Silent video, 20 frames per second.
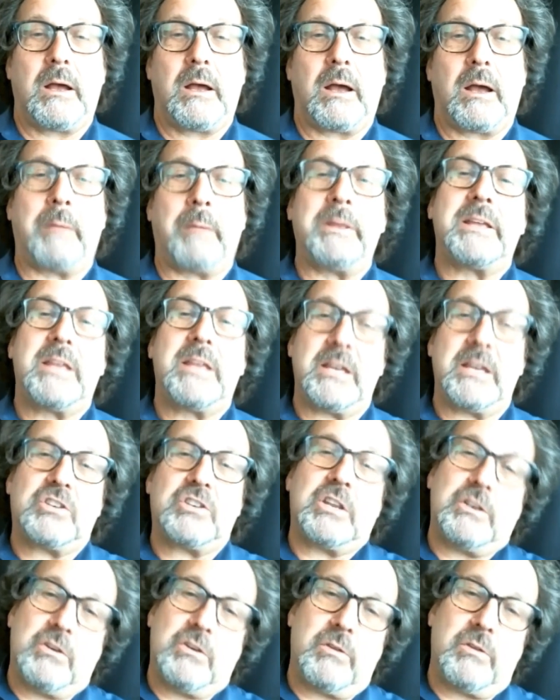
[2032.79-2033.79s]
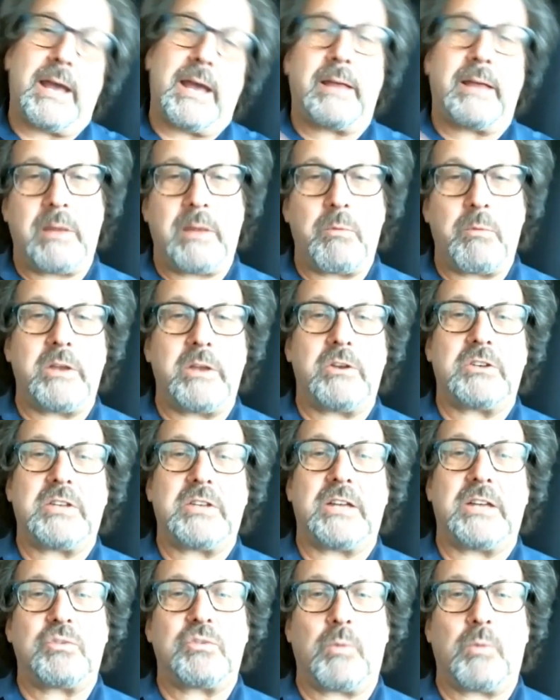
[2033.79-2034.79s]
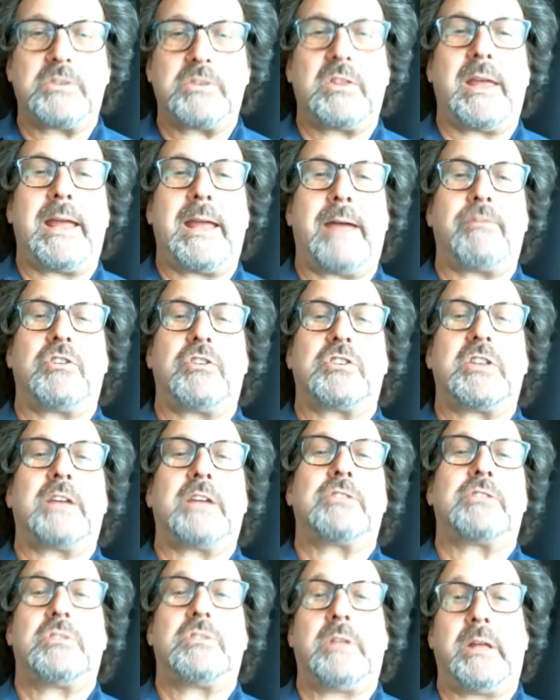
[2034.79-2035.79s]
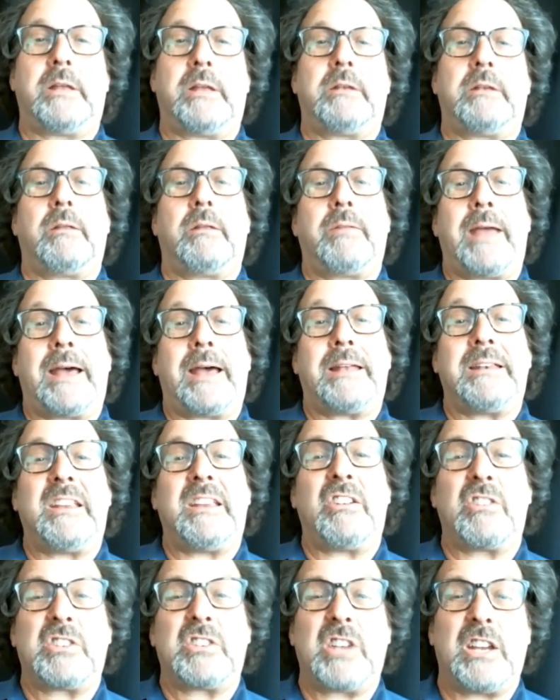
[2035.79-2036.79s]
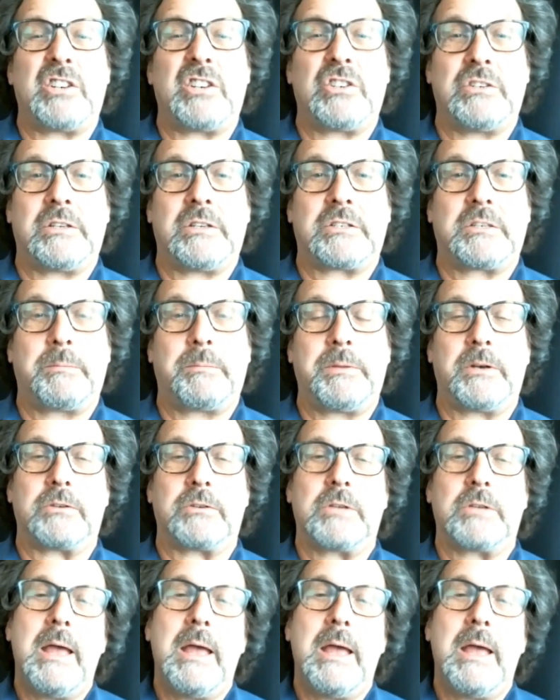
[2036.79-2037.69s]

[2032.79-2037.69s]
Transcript: i mean kids can do that they want your attention once they have your attention then that irritation disappears